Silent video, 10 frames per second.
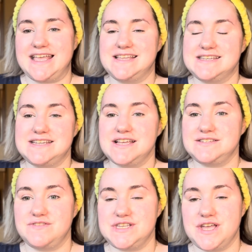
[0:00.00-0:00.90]
In
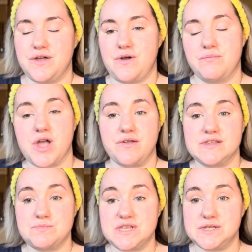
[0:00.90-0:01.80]
today's video I'm going
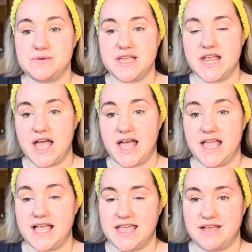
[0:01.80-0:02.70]
to be doing
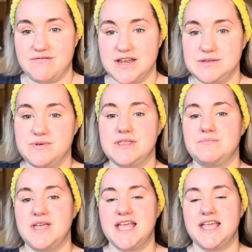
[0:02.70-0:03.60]
a get ready
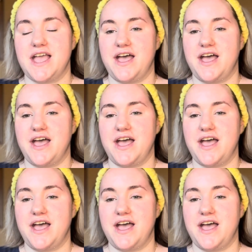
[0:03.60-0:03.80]
with me.